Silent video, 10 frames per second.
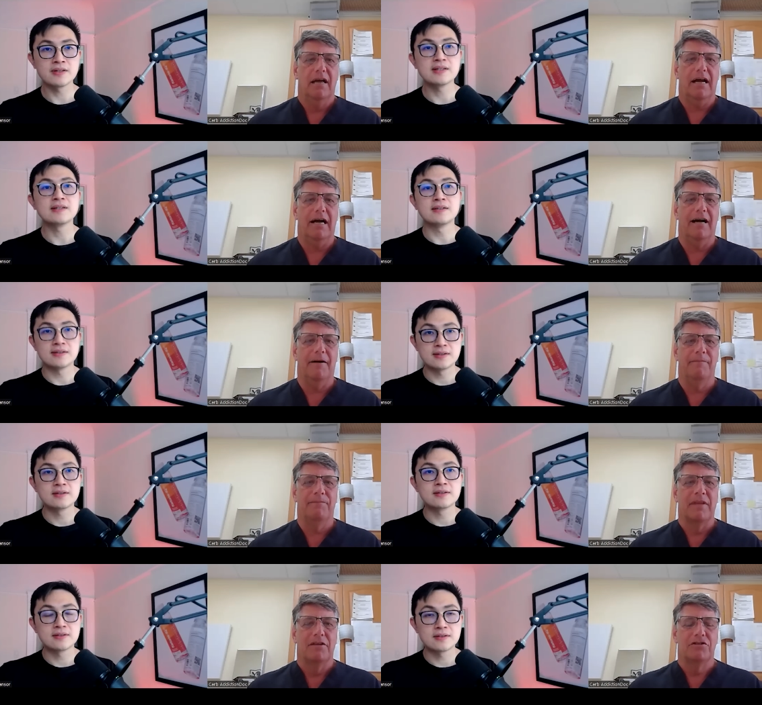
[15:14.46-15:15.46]

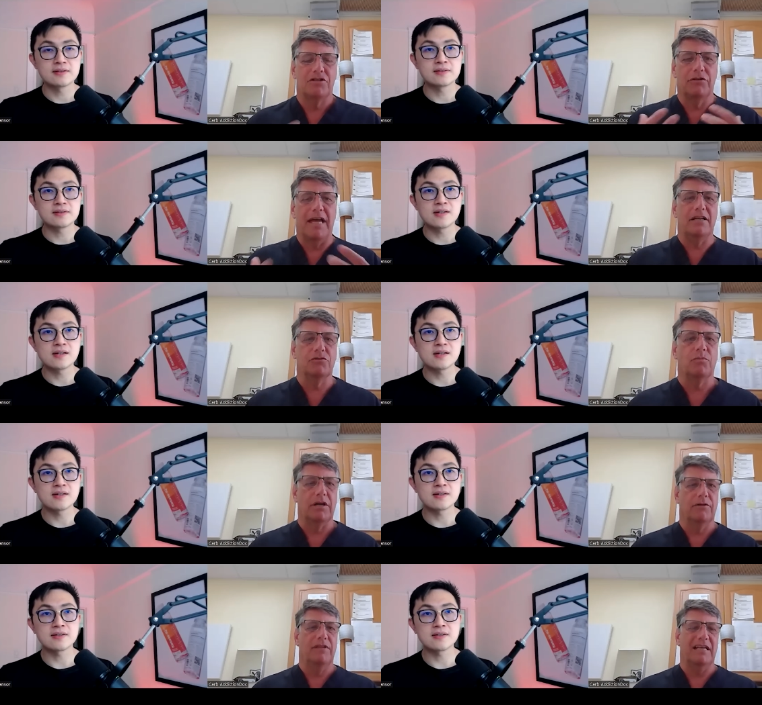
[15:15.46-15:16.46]
Speaker 1: Um, so that is
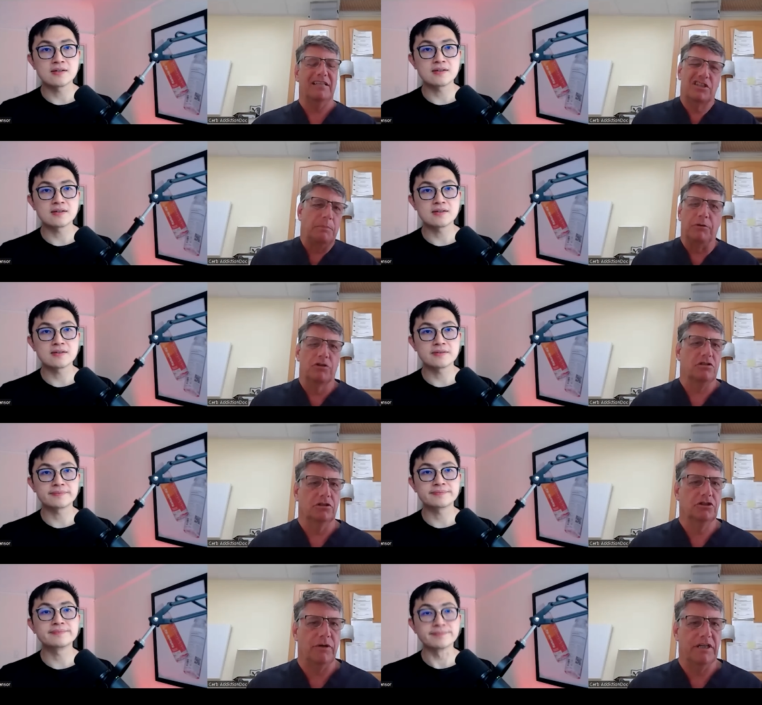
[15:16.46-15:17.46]
one of it's just a
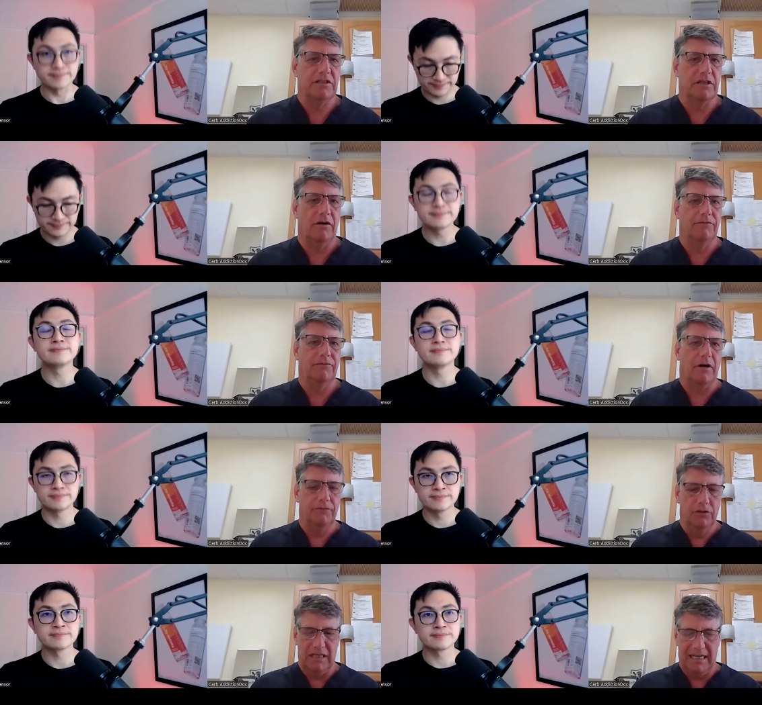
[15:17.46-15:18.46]
personal choice of
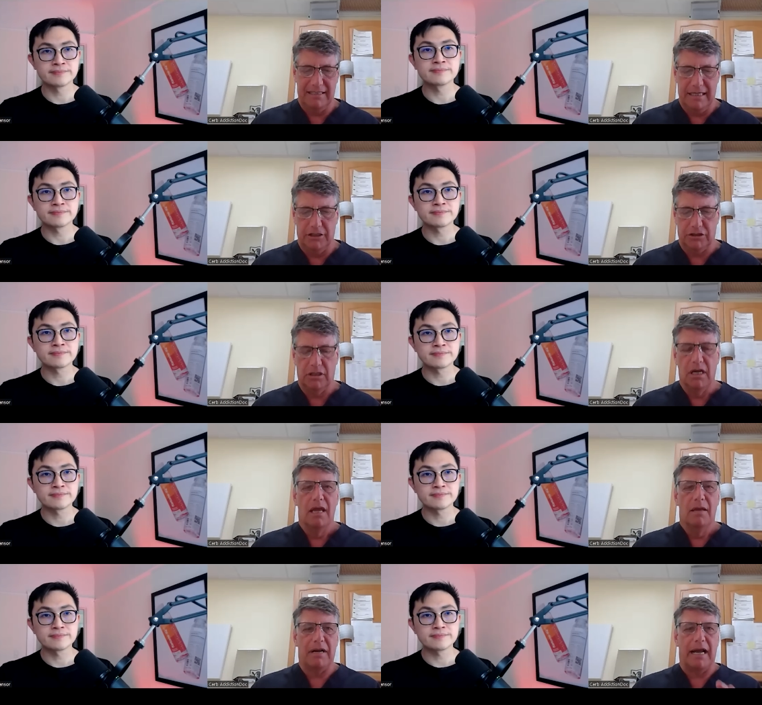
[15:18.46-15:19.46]
of utilization.
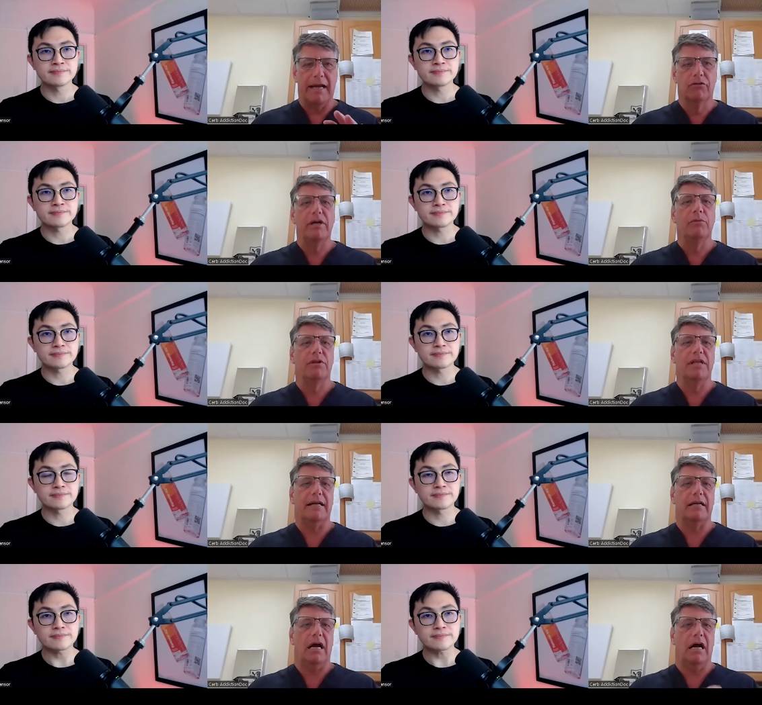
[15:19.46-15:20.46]
But I agree with
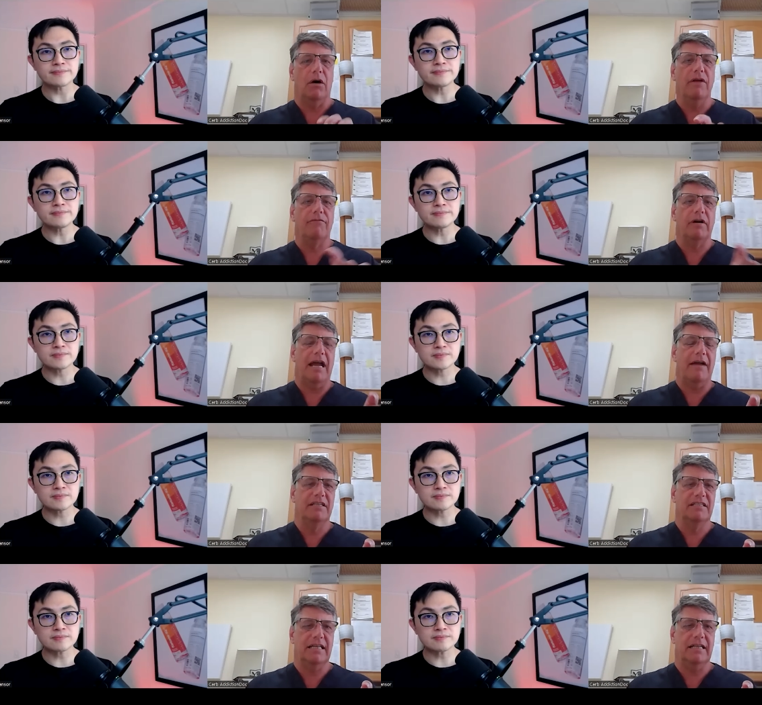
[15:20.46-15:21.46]
that. However,
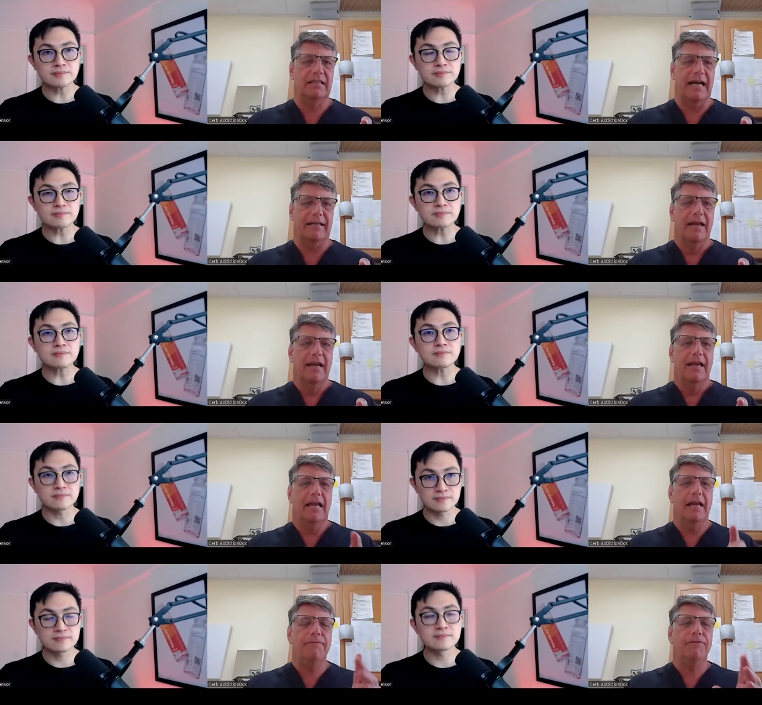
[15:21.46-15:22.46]
having said that,
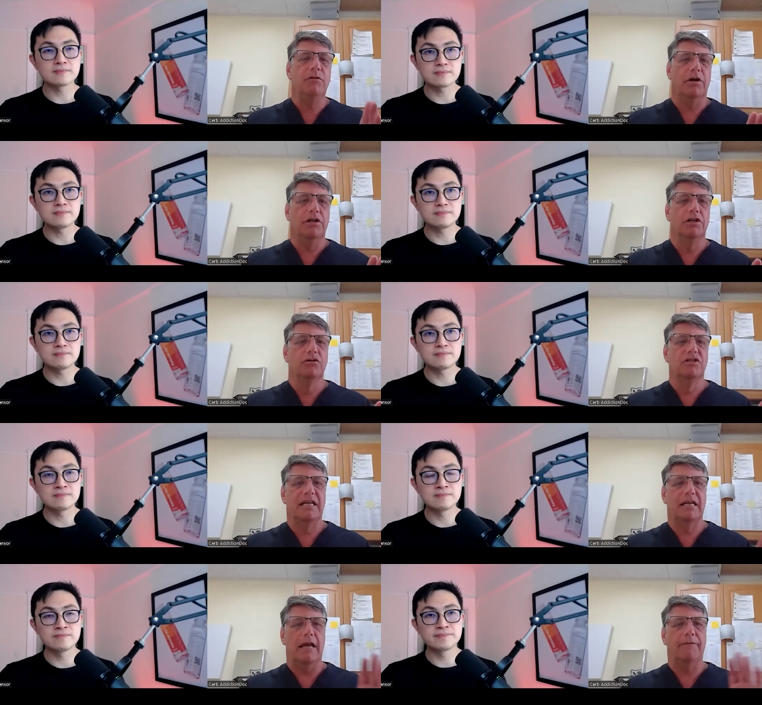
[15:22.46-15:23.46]
if you are
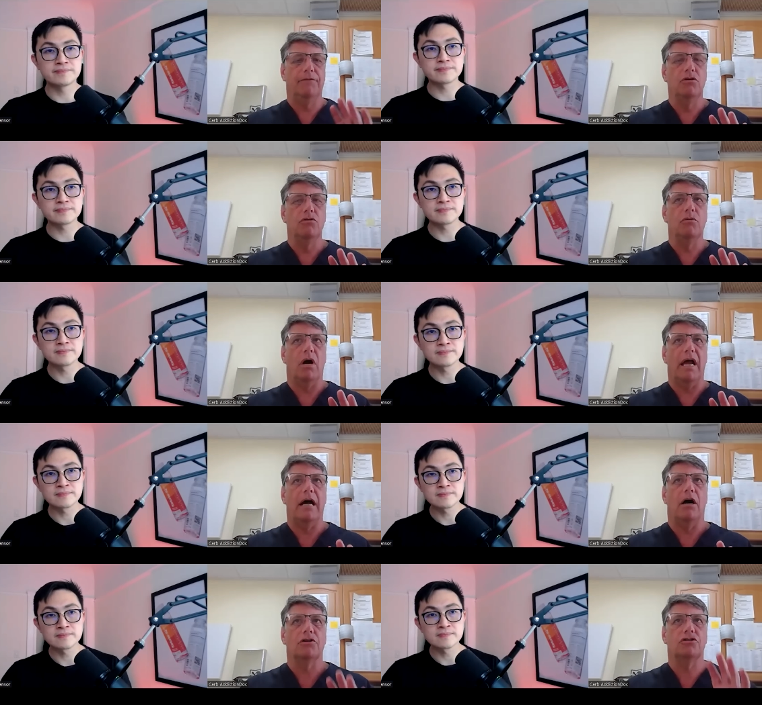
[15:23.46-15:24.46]
using if you
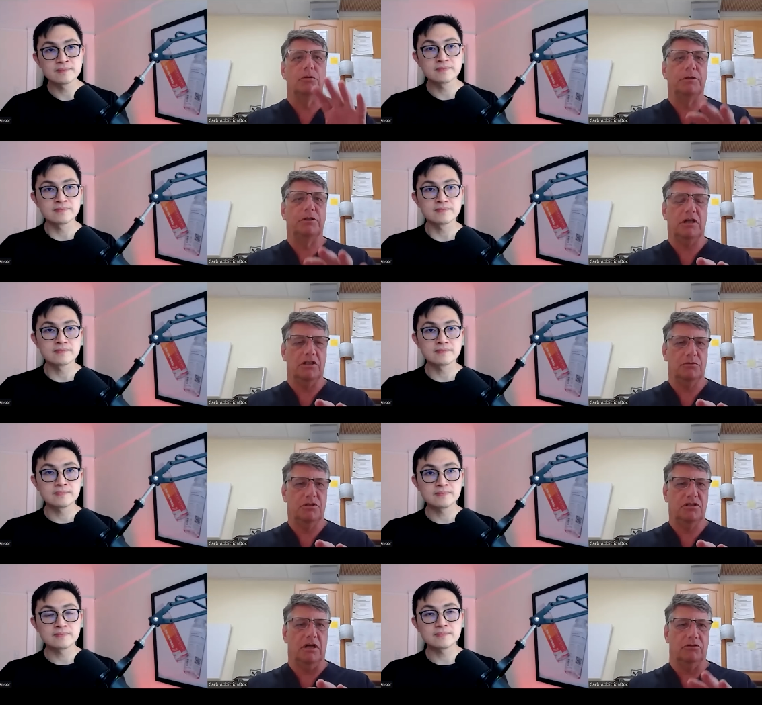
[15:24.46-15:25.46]
are supercharged
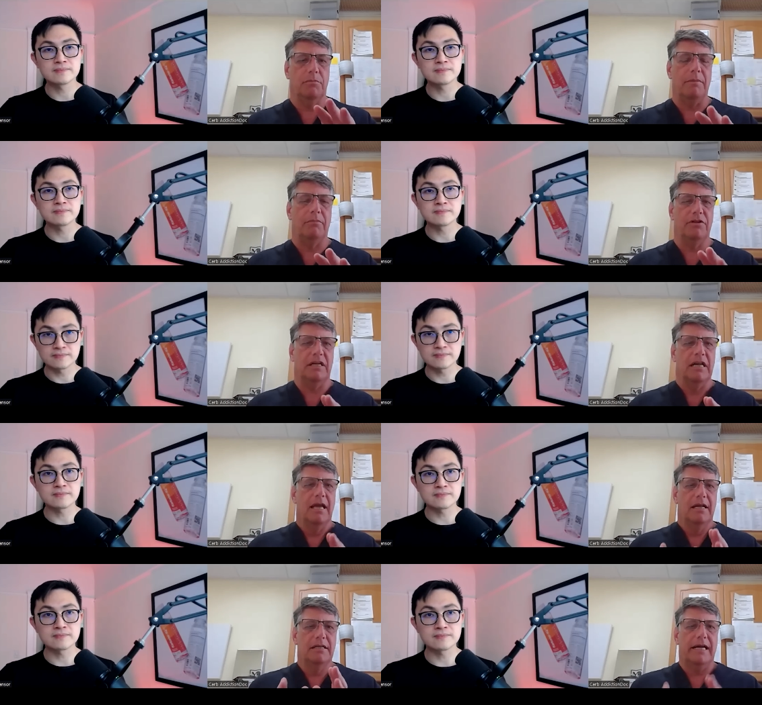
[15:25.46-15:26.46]
with salt, remember that
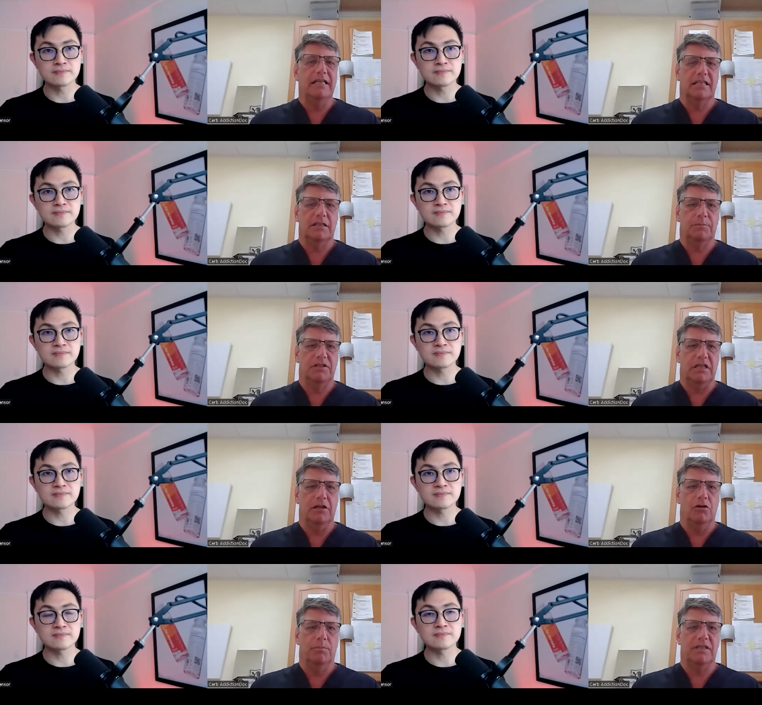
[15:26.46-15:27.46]
96% of
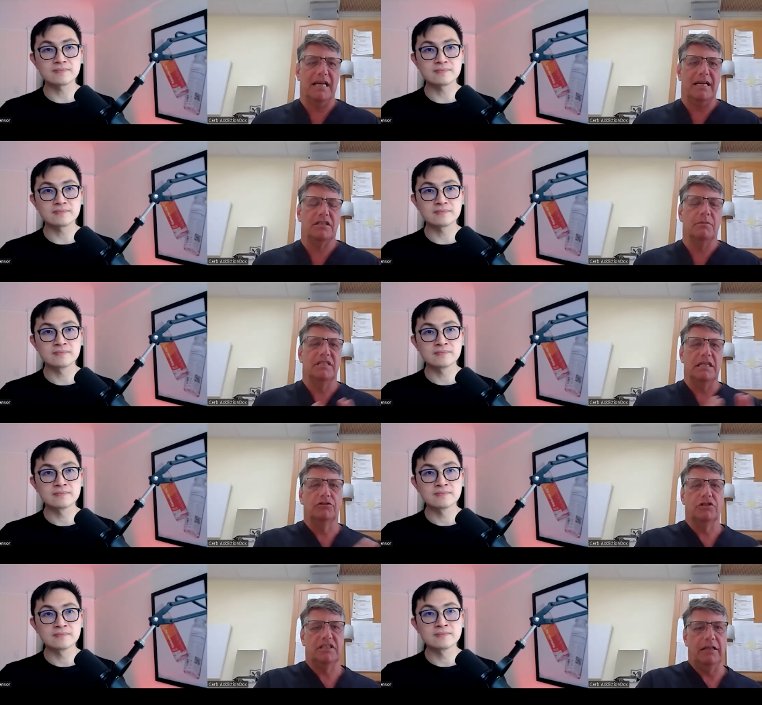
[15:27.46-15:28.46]
your potassium is
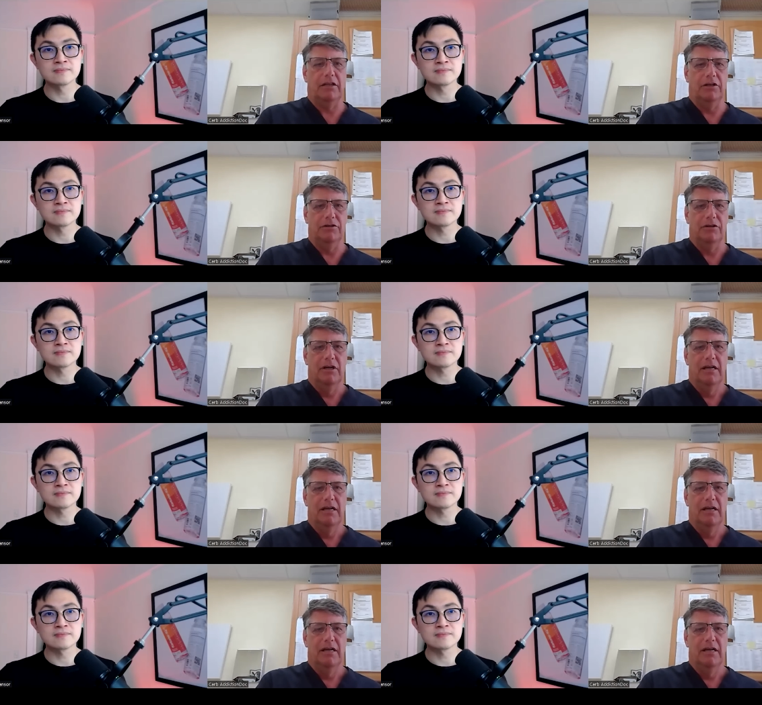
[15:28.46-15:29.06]
intracellular,